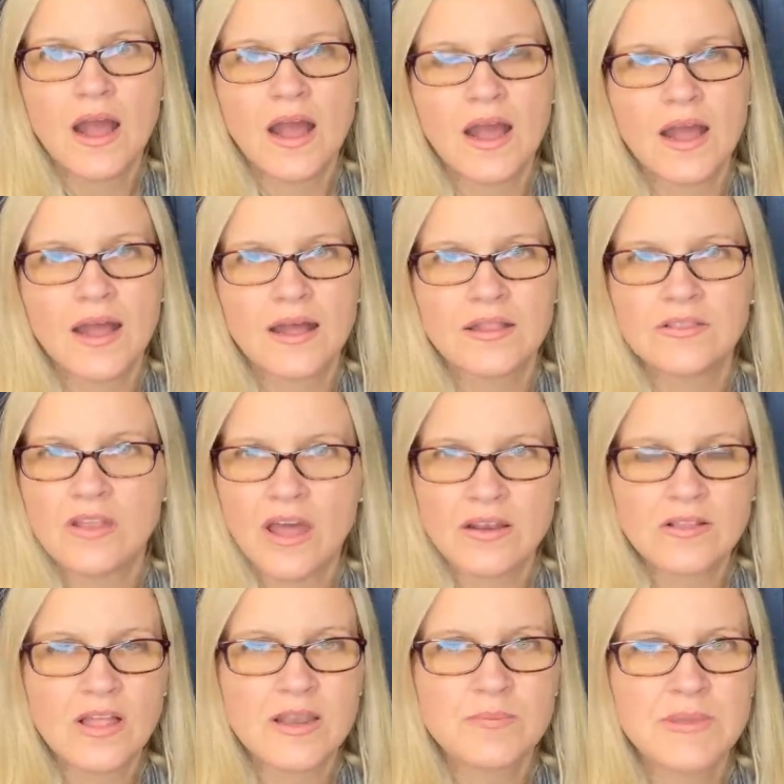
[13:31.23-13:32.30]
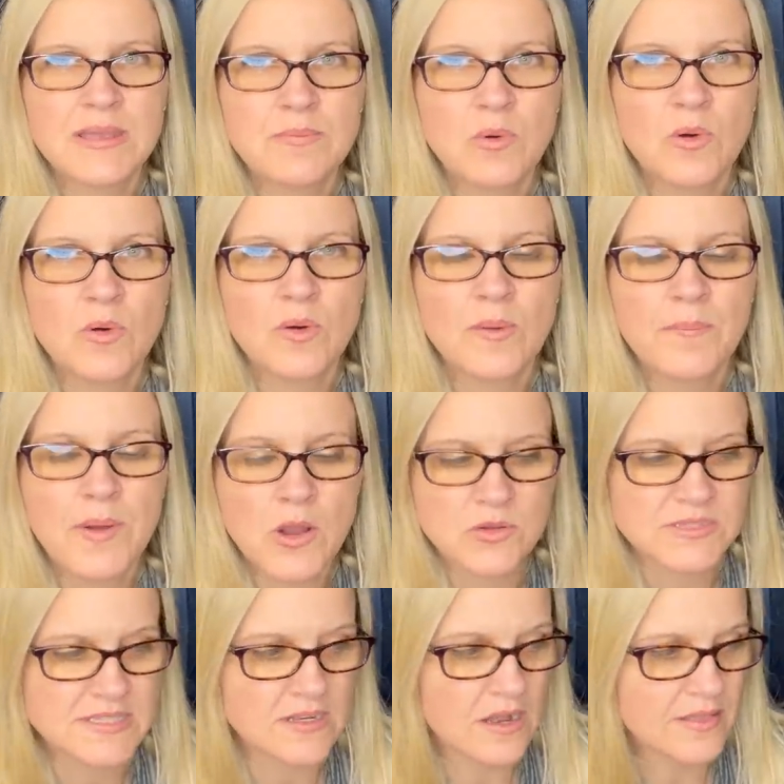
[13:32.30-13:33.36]
Uh, not a lot of people
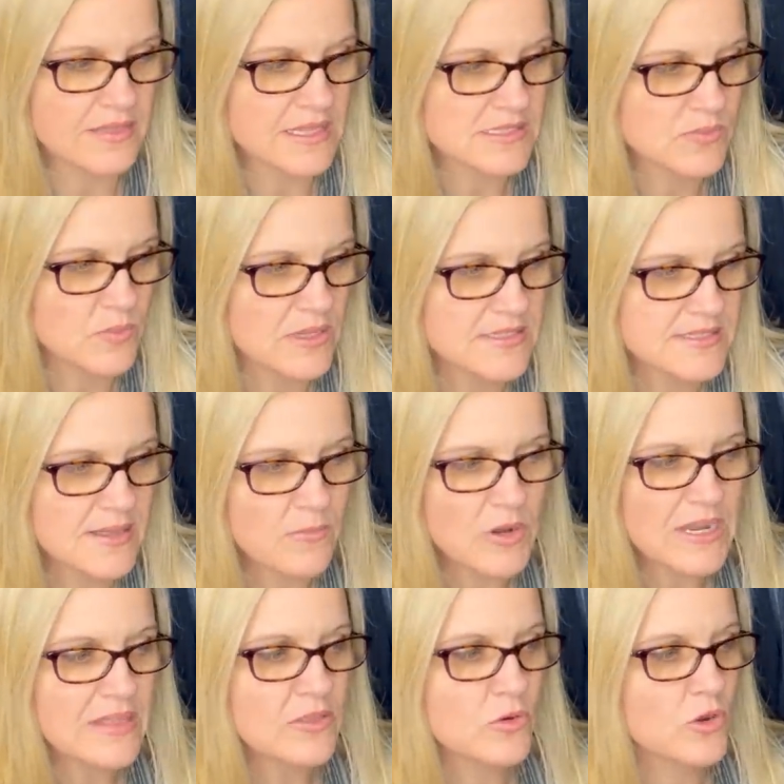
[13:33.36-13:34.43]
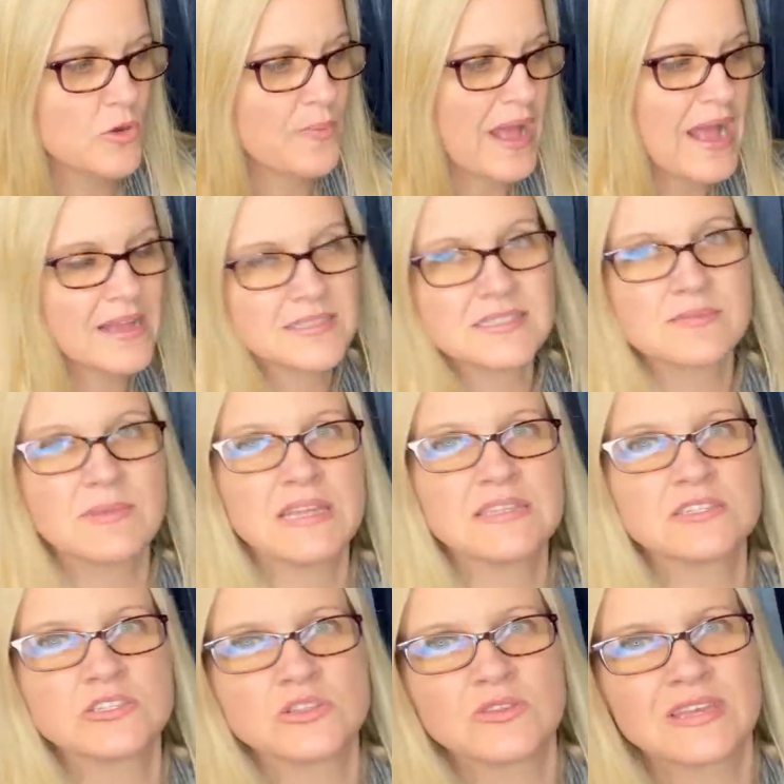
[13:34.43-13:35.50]
posted on this one. Someone in the group asked me
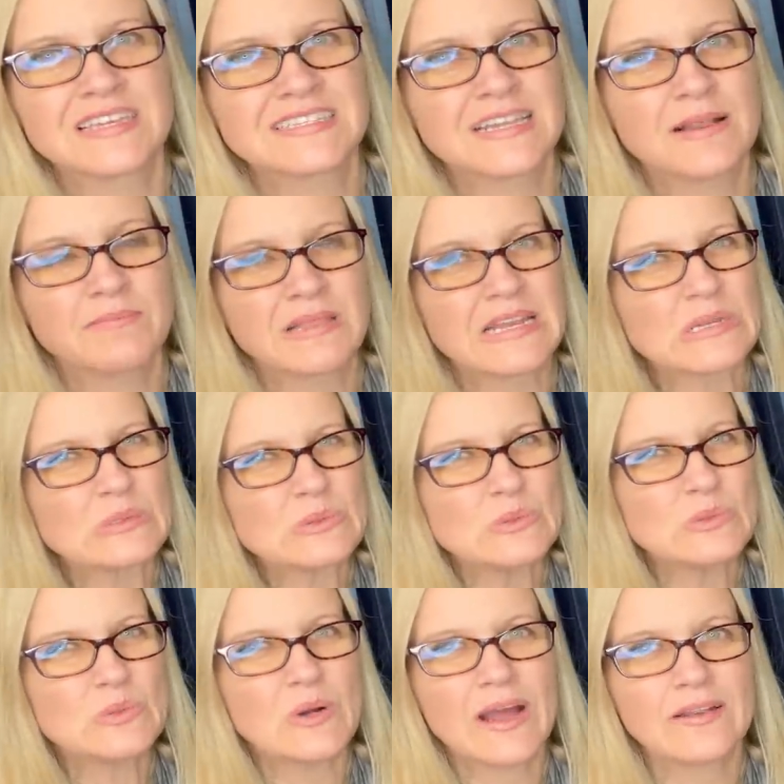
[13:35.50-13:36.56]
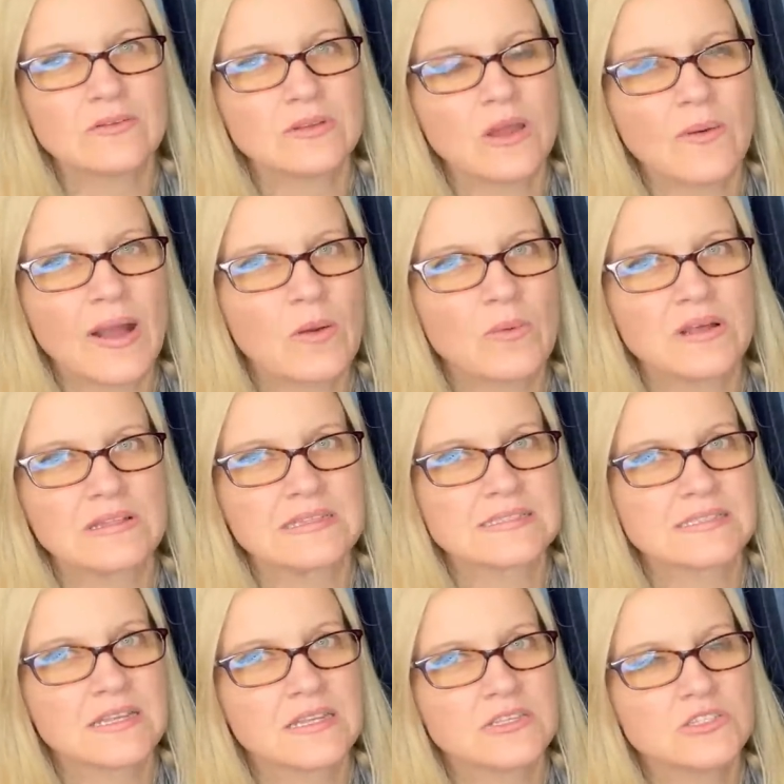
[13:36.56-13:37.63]
to do this and I'm like, ooh, I don't know how well
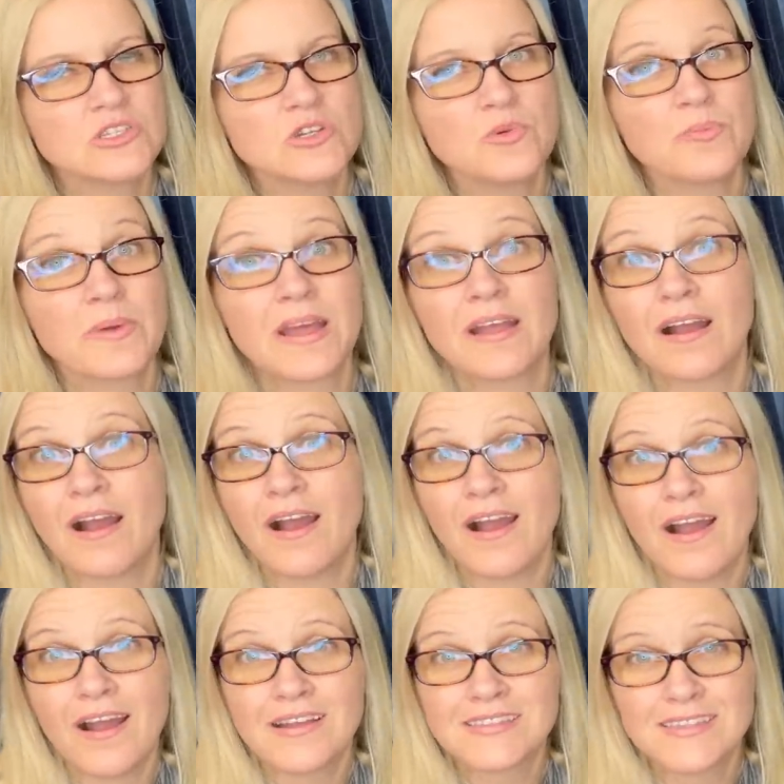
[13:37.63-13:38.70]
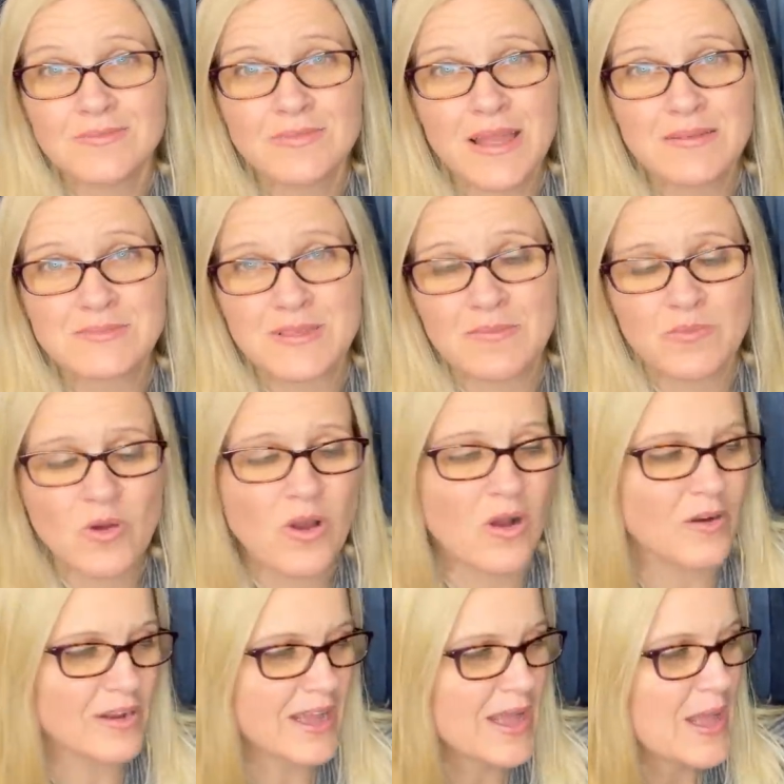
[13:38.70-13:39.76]
it's going to do, but sometimes I'm
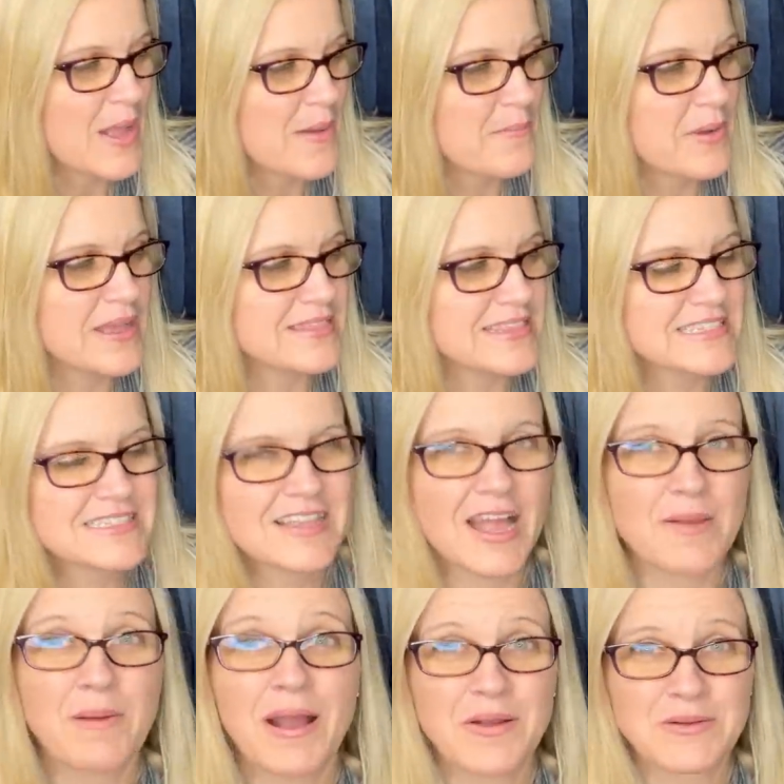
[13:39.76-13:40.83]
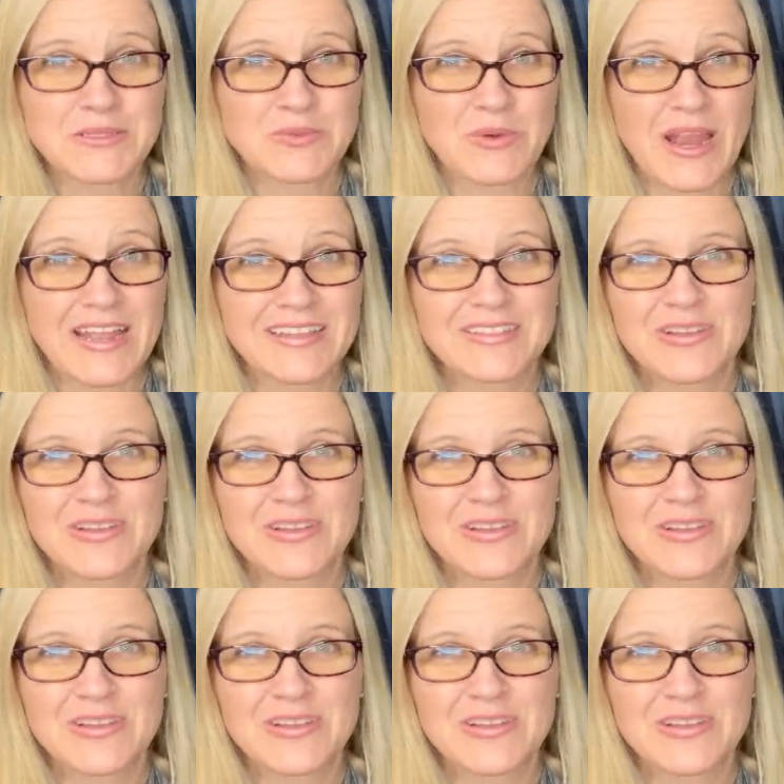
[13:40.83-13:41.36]
wrong. But this time I was right.